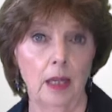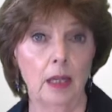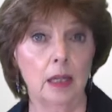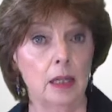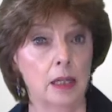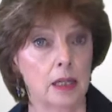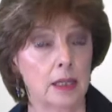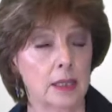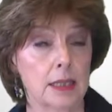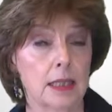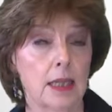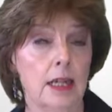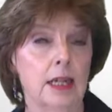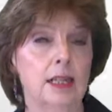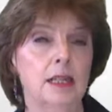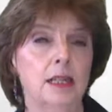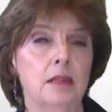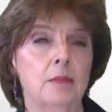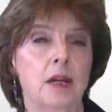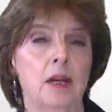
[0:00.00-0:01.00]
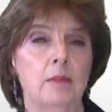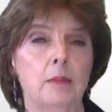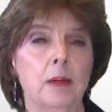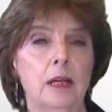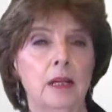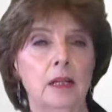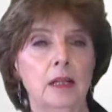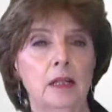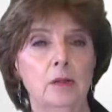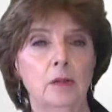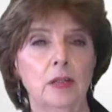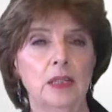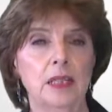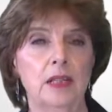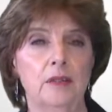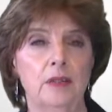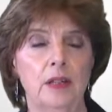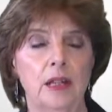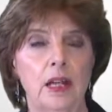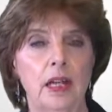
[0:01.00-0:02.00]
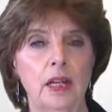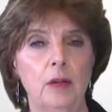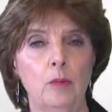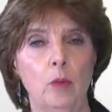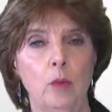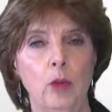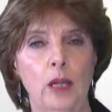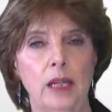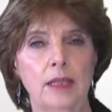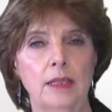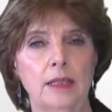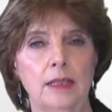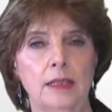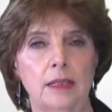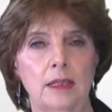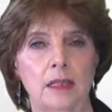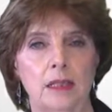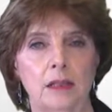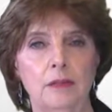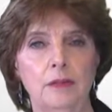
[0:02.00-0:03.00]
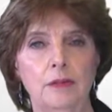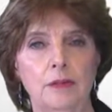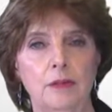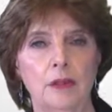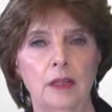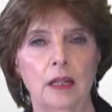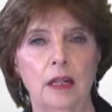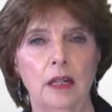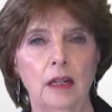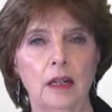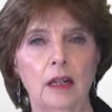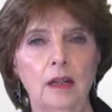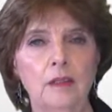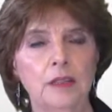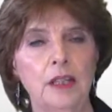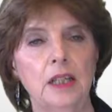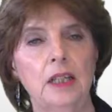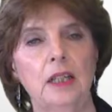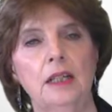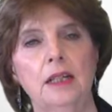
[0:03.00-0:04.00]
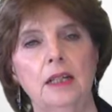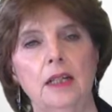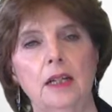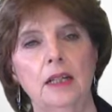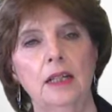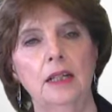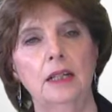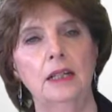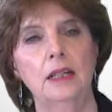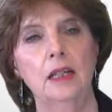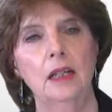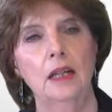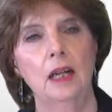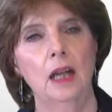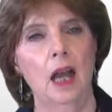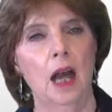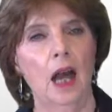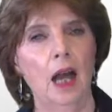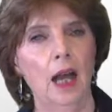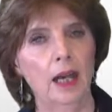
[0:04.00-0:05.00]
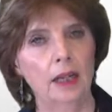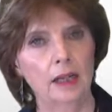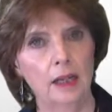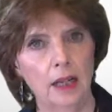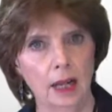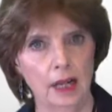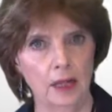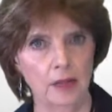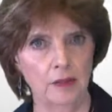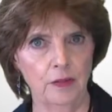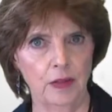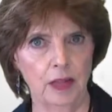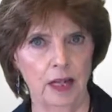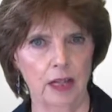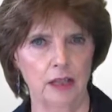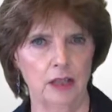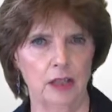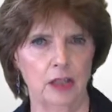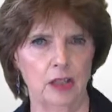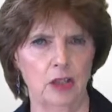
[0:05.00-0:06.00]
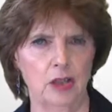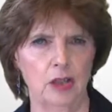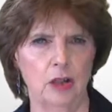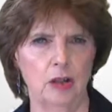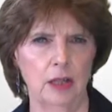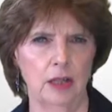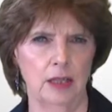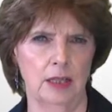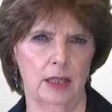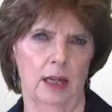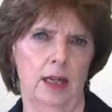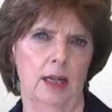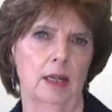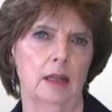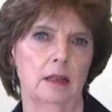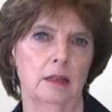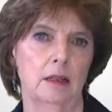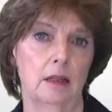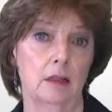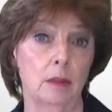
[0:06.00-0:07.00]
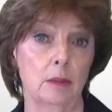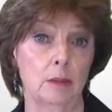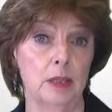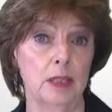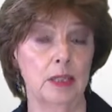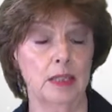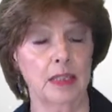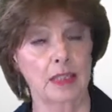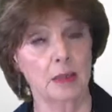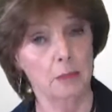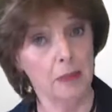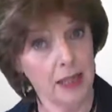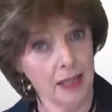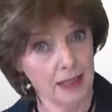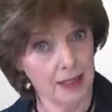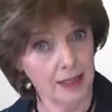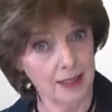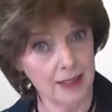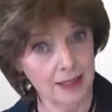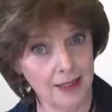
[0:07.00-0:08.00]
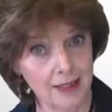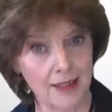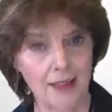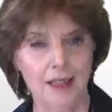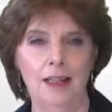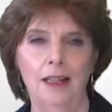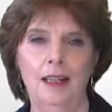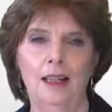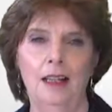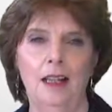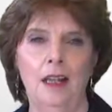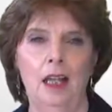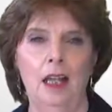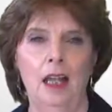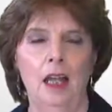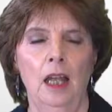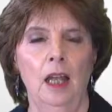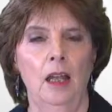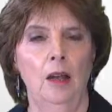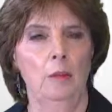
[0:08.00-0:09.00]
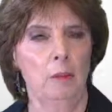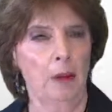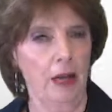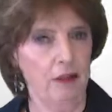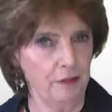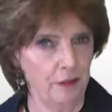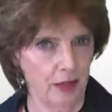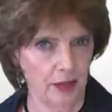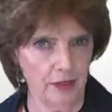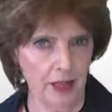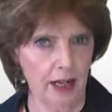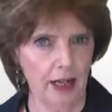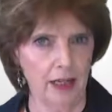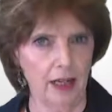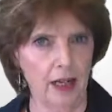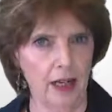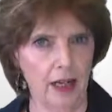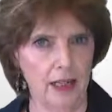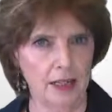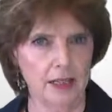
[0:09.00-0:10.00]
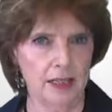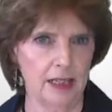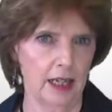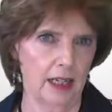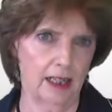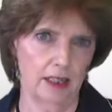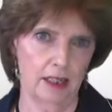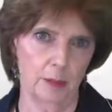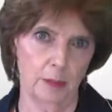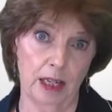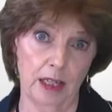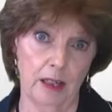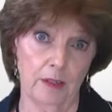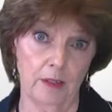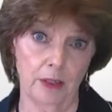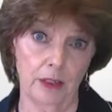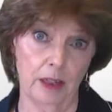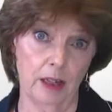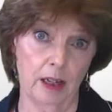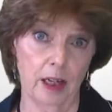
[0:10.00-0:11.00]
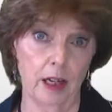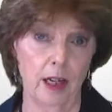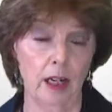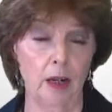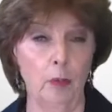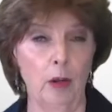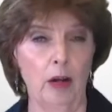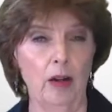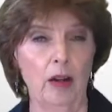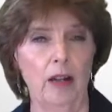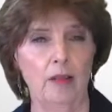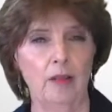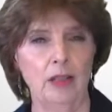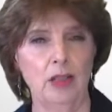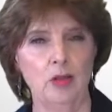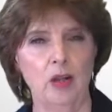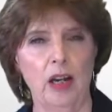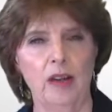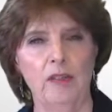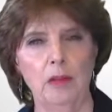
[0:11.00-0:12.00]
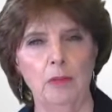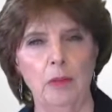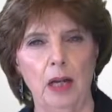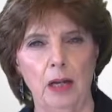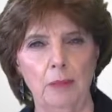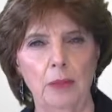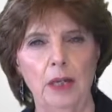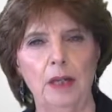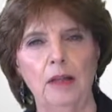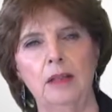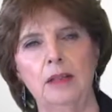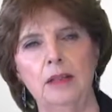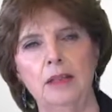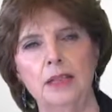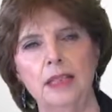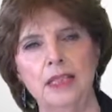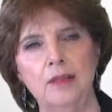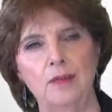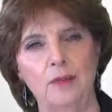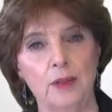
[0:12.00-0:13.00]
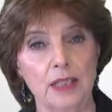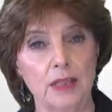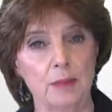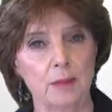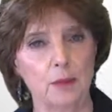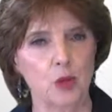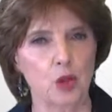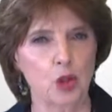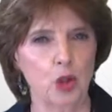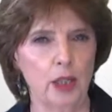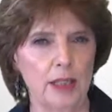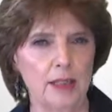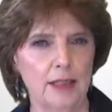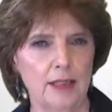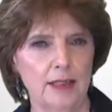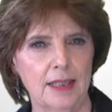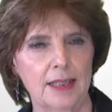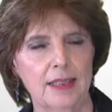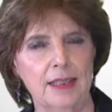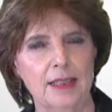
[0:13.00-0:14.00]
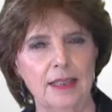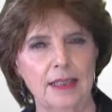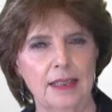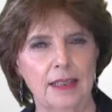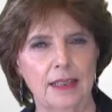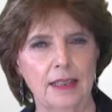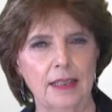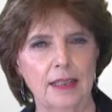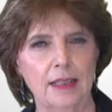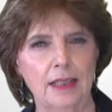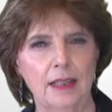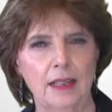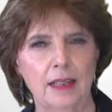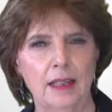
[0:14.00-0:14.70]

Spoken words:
Years later, my partner was given 8 weeks to live, and after he died, I had an anaphylactic shock attack that almost did me in. My father had a heart attack in the back of the car while I was driving my parents for some joint seaside